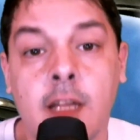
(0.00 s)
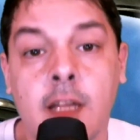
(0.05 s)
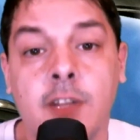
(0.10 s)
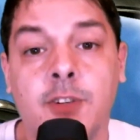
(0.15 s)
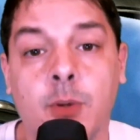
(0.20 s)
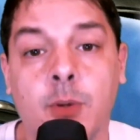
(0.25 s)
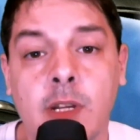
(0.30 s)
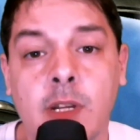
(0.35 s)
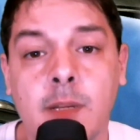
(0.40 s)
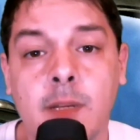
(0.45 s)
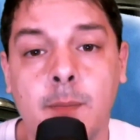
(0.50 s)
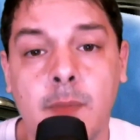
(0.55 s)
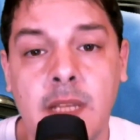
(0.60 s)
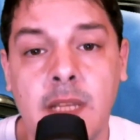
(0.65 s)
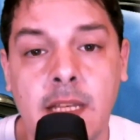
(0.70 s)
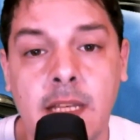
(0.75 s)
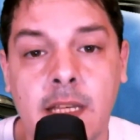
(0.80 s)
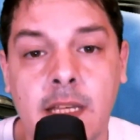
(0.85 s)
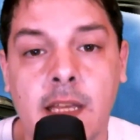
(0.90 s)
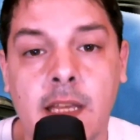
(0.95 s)
Join
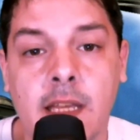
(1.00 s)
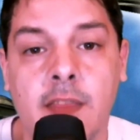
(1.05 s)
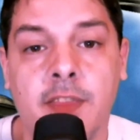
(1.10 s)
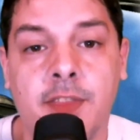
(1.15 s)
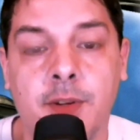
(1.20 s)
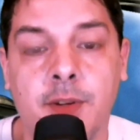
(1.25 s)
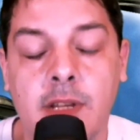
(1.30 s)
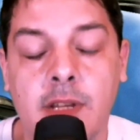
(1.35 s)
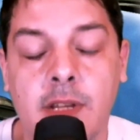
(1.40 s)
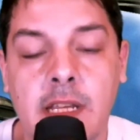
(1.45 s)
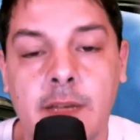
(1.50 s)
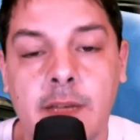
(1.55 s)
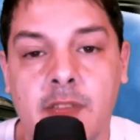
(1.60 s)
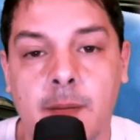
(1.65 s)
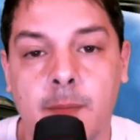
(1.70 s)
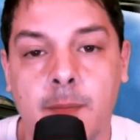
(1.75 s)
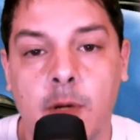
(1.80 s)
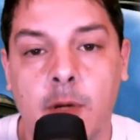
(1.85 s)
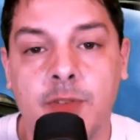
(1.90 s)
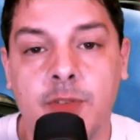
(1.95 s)
me and 30 of
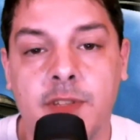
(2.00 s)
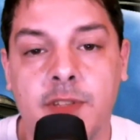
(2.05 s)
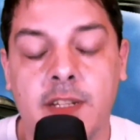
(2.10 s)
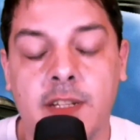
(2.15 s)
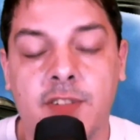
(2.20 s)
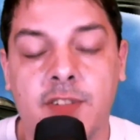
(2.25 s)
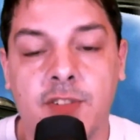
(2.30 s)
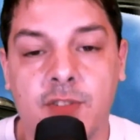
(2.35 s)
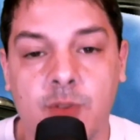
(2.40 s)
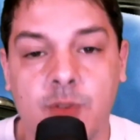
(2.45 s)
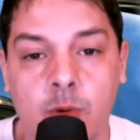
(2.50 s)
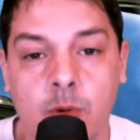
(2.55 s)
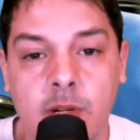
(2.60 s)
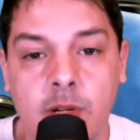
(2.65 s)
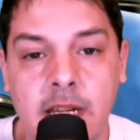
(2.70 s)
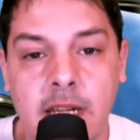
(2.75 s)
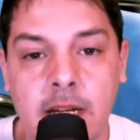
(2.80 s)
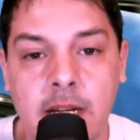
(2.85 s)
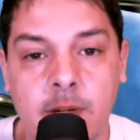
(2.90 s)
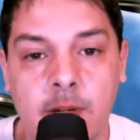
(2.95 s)
the most
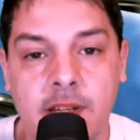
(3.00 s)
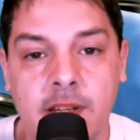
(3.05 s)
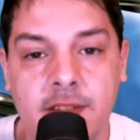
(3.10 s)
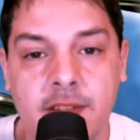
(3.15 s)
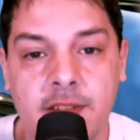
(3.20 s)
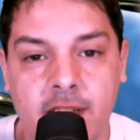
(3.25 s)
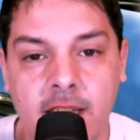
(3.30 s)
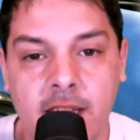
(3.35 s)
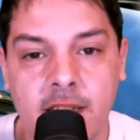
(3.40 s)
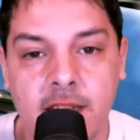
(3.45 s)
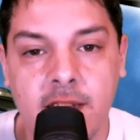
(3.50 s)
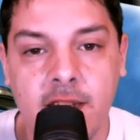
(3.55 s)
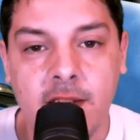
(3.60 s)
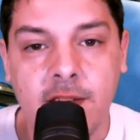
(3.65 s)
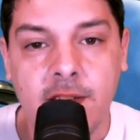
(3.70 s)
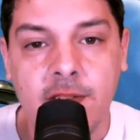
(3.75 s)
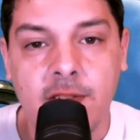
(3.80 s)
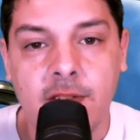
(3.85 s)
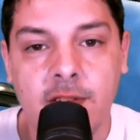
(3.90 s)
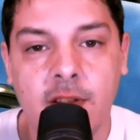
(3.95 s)
extraordinary
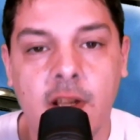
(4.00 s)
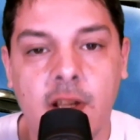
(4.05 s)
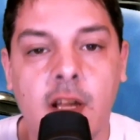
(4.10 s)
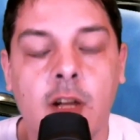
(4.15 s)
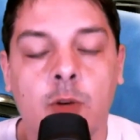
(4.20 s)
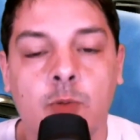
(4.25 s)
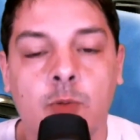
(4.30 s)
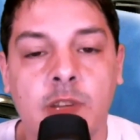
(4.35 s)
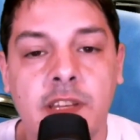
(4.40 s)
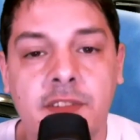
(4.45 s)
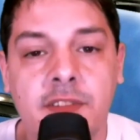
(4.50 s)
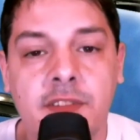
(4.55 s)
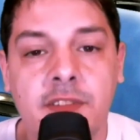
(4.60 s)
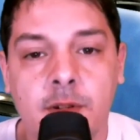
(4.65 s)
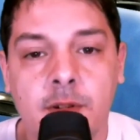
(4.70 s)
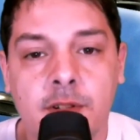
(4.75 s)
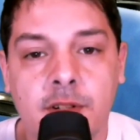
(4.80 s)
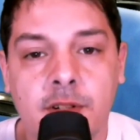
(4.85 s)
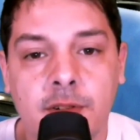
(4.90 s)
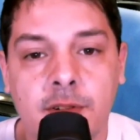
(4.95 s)
scientists,
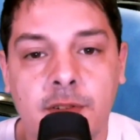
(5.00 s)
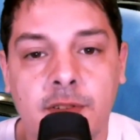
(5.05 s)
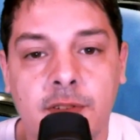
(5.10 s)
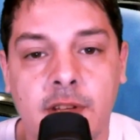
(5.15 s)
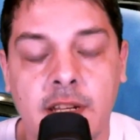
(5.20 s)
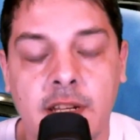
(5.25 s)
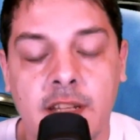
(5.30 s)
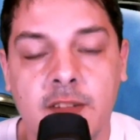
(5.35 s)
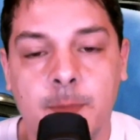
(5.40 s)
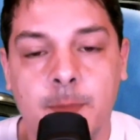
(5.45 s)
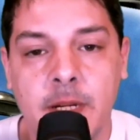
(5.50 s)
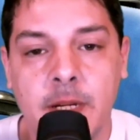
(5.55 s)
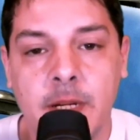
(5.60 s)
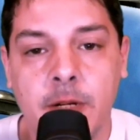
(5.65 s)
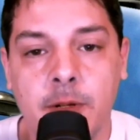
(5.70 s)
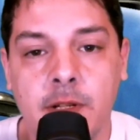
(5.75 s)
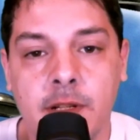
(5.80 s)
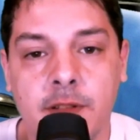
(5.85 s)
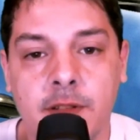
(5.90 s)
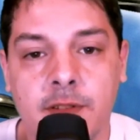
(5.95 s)
researchers, and
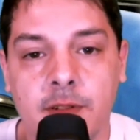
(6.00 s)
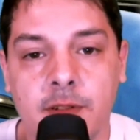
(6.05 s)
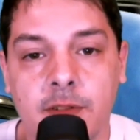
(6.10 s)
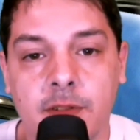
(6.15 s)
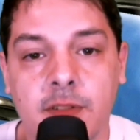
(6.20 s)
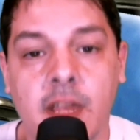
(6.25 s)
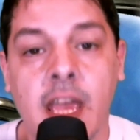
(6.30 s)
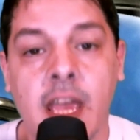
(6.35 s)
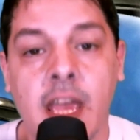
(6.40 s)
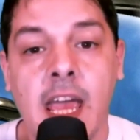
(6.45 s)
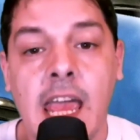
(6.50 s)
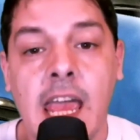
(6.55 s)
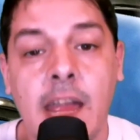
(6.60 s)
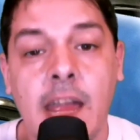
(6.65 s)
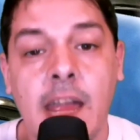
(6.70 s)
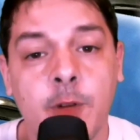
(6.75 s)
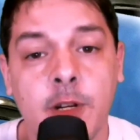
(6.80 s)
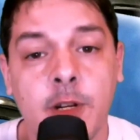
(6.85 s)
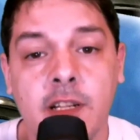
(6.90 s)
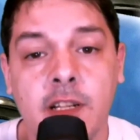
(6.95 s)
experiencers
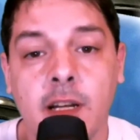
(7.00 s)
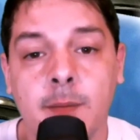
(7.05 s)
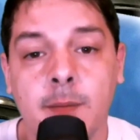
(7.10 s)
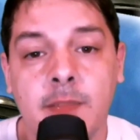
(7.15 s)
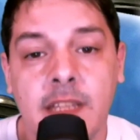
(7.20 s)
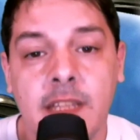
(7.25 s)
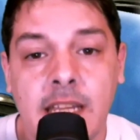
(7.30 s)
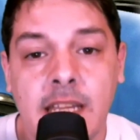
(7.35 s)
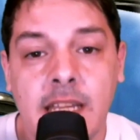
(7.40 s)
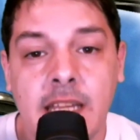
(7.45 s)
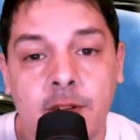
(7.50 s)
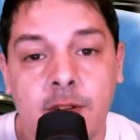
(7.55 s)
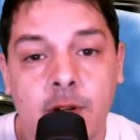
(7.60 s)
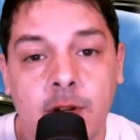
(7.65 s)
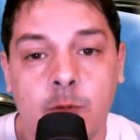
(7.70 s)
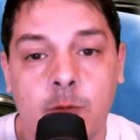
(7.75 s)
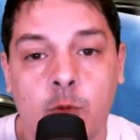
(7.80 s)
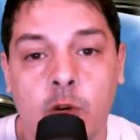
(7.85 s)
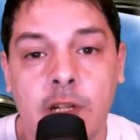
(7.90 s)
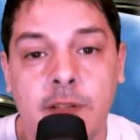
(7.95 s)
ever to come together
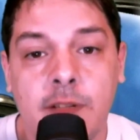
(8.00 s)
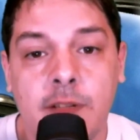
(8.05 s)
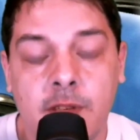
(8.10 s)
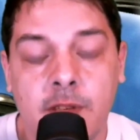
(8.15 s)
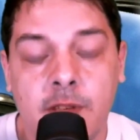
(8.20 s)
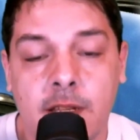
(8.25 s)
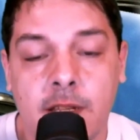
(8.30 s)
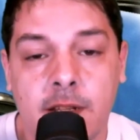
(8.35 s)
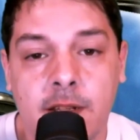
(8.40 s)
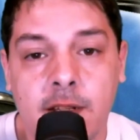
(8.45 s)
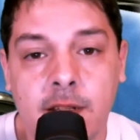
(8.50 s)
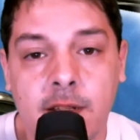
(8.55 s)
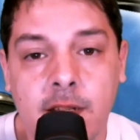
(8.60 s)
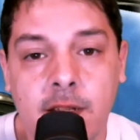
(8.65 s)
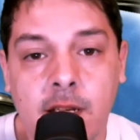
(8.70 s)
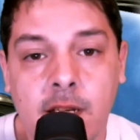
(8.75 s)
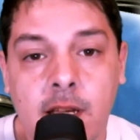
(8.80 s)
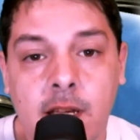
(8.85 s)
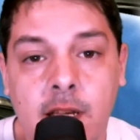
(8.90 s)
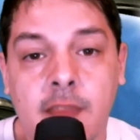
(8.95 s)
at one event.
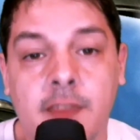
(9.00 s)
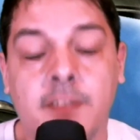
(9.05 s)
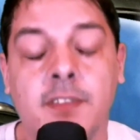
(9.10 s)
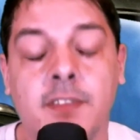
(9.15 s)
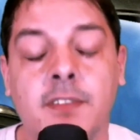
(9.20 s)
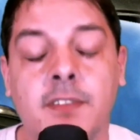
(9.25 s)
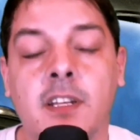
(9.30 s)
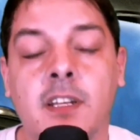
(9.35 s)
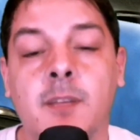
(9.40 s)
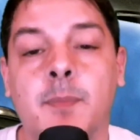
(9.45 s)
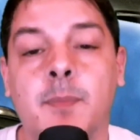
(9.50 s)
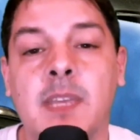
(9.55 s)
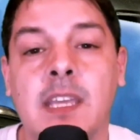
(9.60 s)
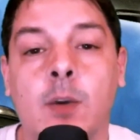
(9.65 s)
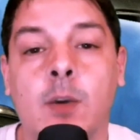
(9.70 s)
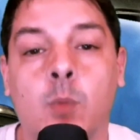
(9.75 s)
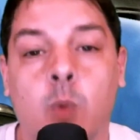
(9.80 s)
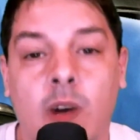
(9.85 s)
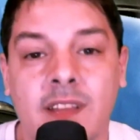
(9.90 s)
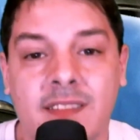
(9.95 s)
This is going to be
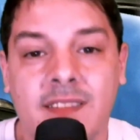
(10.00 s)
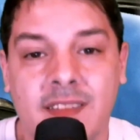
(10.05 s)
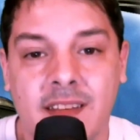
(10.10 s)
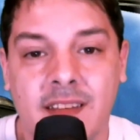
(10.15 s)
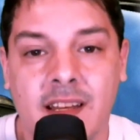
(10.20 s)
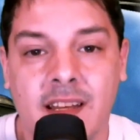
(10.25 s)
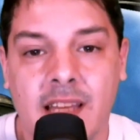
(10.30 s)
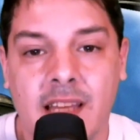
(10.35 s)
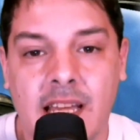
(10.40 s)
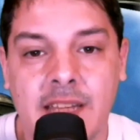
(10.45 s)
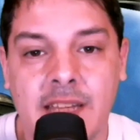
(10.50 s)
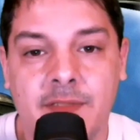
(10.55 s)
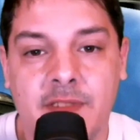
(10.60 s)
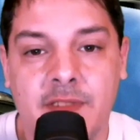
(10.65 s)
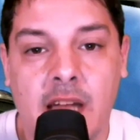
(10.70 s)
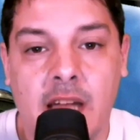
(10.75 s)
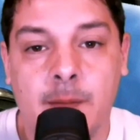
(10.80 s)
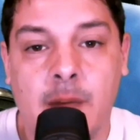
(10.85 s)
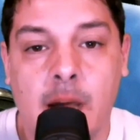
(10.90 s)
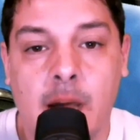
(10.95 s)
a once in a
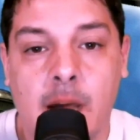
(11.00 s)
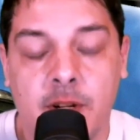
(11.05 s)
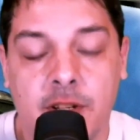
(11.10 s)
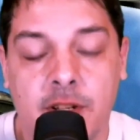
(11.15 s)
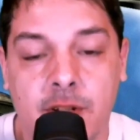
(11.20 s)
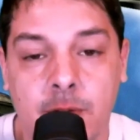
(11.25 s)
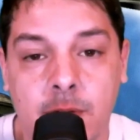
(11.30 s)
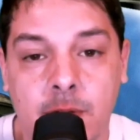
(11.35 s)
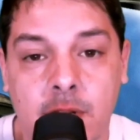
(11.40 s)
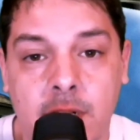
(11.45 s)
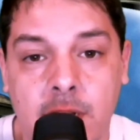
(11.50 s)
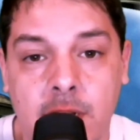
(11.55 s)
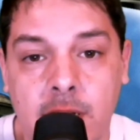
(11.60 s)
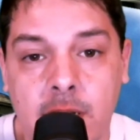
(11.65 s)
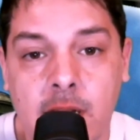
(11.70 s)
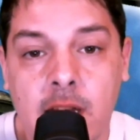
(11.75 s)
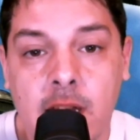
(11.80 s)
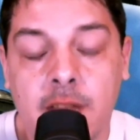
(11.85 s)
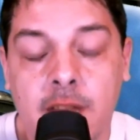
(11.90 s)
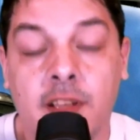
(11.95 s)
lifetime opportunity
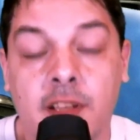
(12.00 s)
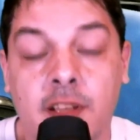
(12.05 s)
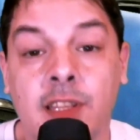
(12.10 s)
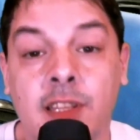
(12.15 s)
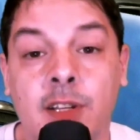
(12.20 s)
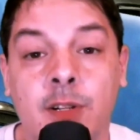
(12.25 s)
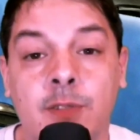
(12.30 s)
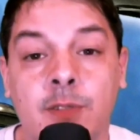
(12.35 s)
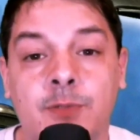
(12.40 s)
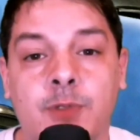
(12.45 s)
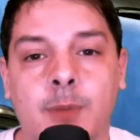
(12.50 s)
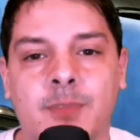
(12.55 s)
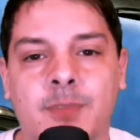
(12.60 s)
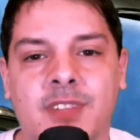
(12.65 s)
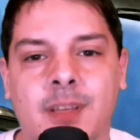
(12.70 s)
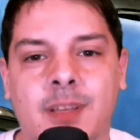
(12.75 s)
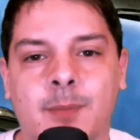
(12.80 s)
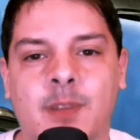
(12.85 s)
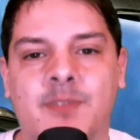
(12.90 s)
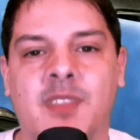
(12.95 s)
to learn from
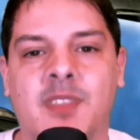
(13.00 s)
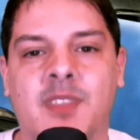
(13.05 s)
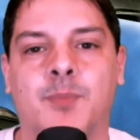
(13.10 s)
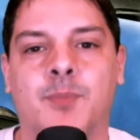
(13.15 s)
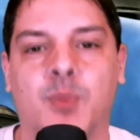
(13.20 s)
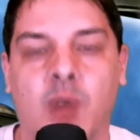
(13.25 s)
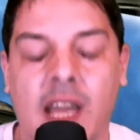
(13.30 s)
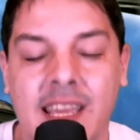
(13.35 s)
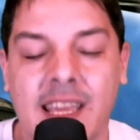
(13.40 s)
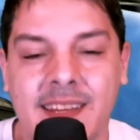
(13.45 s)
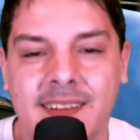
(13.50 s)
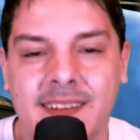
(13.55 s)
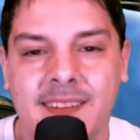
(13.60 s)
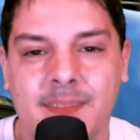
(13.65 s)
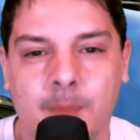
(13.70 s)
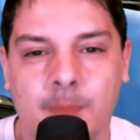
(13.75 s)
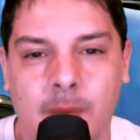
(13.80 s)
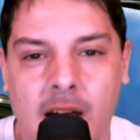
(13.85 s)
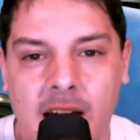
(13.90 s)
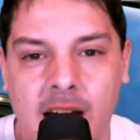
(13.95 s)
some of the
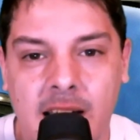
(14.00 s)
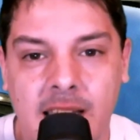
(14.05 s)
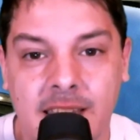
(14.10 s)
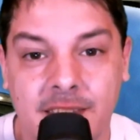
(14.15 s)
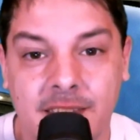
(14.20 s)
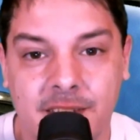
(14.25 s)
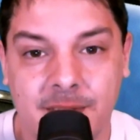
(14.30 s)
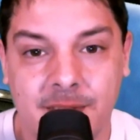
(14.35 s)
brightest minds